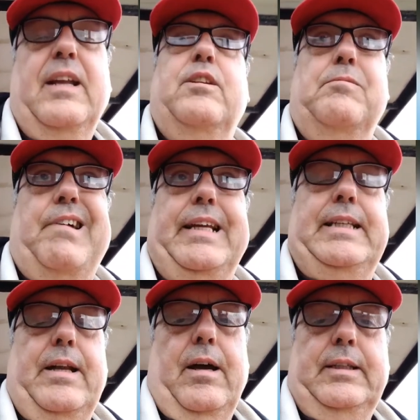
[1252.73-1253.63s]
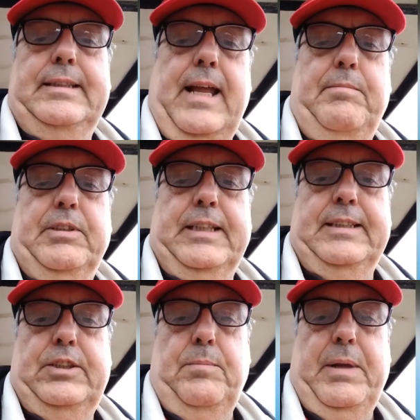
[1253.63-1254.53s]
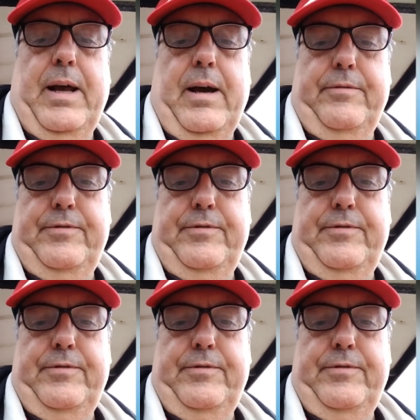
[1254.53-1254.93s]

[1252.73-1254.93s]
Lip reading: Number 89, same bus as to Penarth.